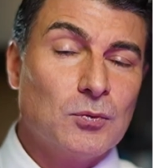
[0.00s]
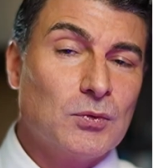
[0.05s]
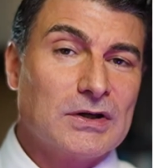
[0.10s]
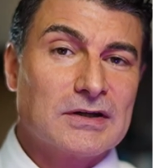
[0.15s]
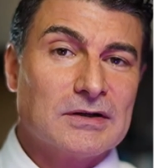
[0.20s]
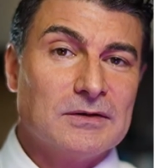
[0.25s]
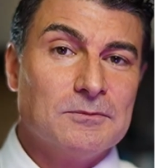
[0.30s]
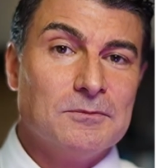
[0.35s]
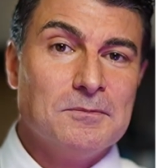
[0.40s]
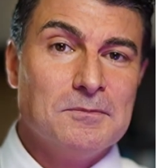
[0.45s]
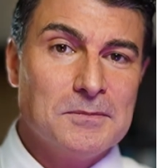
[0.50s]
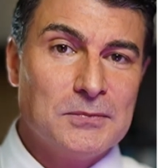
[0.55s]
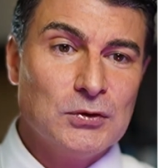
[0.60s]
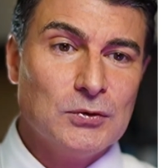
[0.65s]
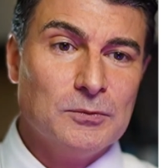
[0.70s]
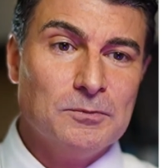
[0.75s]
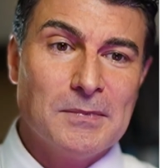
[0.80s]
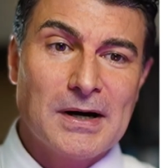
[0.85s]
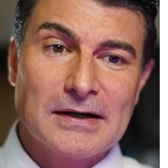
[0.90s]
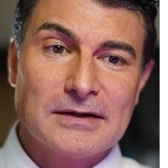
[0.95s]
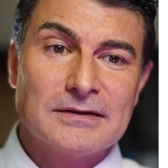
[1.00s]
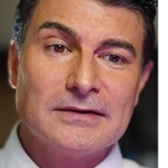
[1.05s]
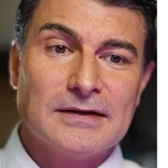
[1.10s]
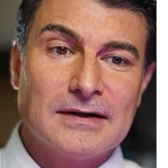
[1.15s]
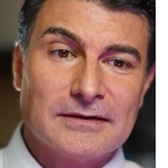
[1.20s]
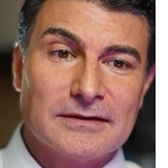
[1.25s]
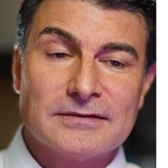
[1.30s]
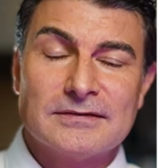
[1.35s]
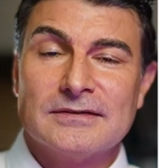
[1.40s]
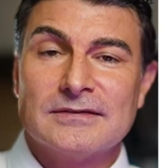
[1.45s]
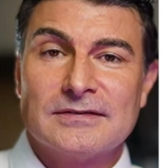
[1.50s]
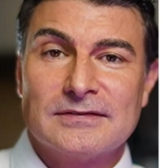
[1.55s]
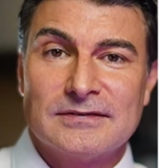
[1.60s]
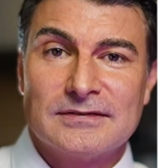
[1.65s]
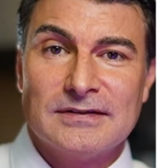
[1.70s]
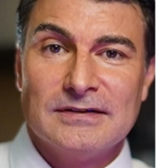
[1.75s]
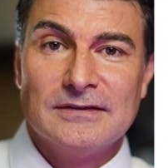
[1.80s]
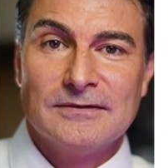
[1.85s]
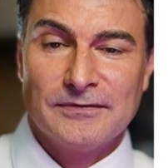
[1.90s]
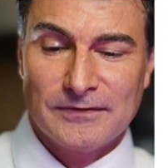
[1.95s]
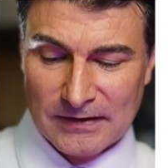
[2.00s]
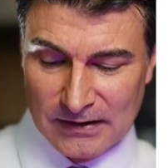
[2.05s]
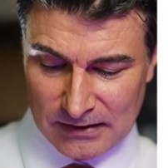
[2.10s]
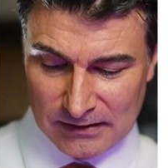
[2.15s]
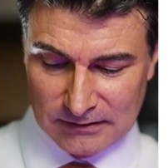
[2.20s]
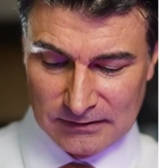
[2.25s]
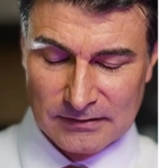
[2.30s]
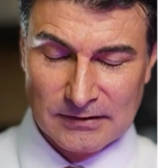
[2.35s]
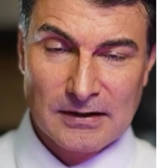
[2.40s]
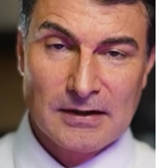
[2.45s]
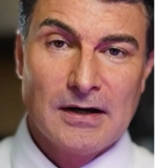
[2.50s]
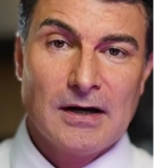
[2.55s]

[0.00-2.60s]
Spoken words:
We can do meta-analysis to see if that